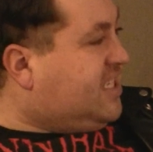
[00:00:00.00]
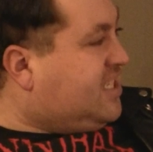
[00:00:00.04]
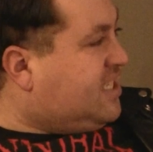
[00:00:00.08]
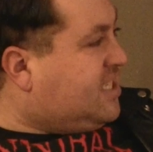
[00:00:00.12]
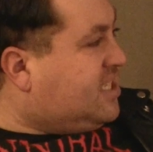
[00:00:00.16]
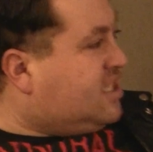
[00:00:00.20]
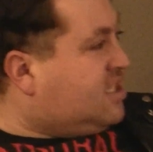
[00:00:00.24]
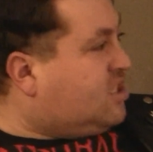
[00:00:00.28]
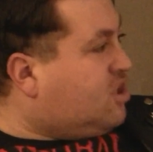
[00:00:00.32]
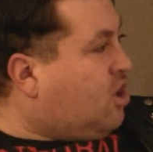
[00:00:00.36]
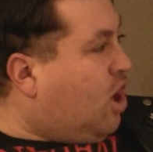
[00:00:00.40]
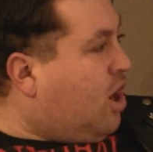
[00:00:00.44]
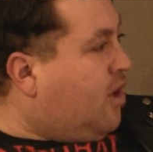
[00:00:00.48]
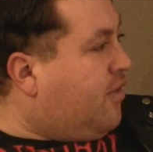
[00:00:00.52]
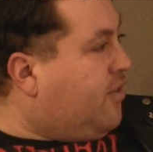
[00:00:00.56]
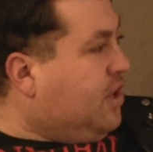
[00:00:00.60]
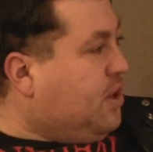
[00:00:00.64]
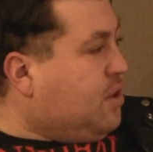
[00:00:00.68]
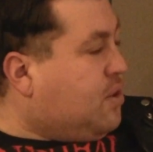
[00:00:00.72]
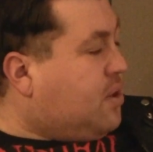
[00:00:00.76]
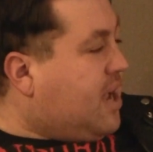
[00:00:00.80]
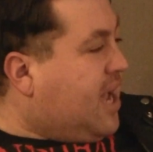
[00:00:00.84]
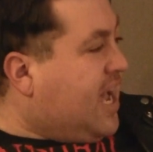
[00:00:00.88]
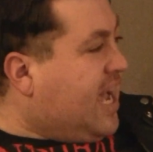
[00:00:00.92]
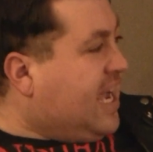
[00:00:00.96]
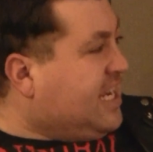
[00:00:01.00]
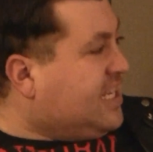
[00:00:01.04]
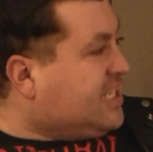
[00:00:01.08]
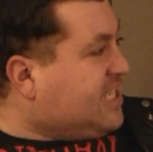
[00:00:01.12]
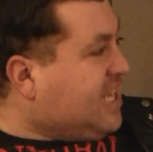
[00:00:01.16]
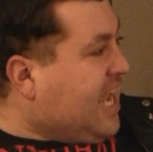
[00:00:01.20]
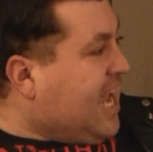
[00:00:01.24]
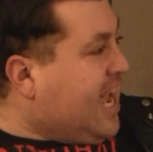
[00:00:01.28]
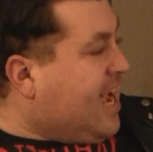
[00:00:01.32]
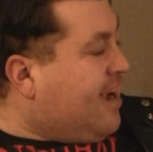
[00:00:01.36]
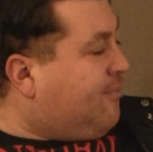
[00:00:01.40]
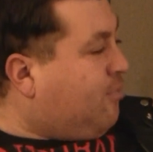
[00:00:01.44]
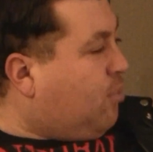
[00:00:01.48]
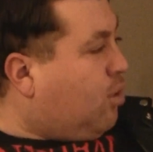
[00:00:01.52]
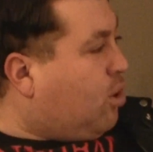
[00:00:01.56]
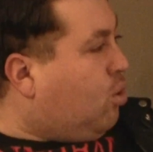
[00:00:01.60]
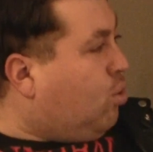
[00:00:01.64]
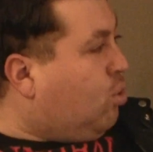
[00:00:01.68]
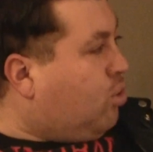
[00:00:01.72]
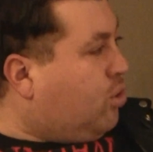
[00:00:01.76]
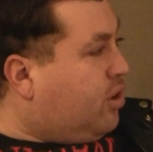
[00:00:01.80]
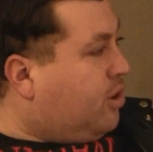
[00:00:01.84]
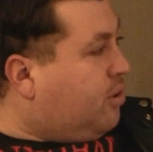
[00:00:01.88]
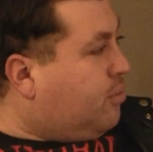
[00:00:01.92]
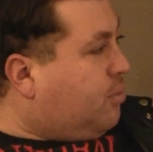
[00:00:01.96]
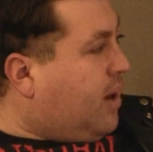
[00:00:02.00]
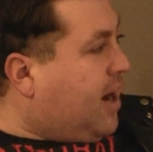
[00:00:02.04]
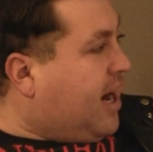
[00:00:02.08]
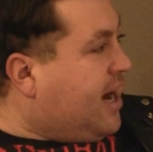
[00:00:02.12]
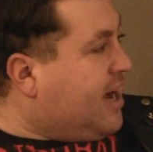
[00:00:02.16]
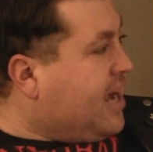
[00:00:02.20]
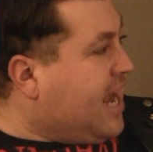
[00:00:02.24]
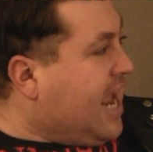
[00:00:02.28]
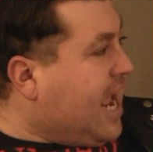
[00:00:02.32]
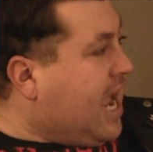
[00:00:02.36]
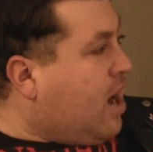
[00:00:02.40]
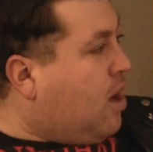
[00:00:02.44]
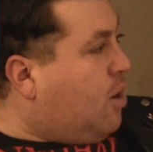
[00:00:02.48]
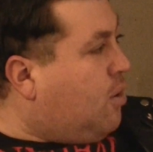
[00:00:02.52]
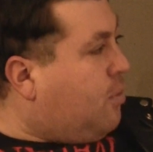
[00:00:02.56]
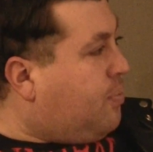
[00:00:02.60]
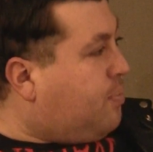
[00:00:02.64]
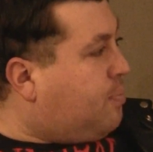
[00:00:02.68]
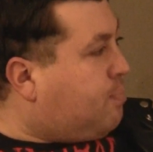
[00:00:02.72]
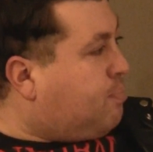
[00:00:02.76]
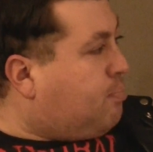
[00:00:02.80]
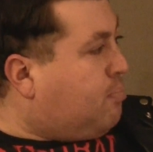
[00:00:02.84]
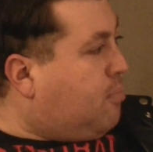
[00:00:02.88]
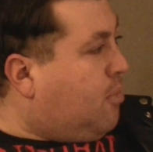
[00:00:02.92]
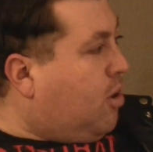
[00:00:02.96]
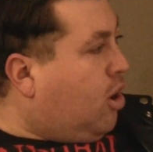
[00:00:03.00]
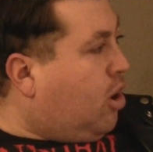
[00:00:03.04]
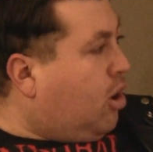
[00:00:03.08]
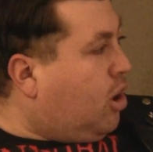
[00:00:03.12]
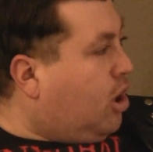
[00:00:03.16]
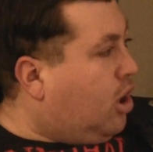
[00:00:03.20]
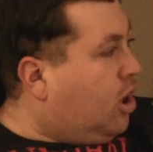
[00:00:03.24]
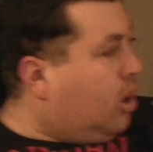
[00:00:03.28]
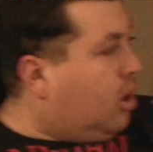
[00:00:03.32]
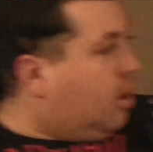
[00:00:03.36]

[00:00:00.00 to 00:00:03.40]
song that you guys have recorded right now? Or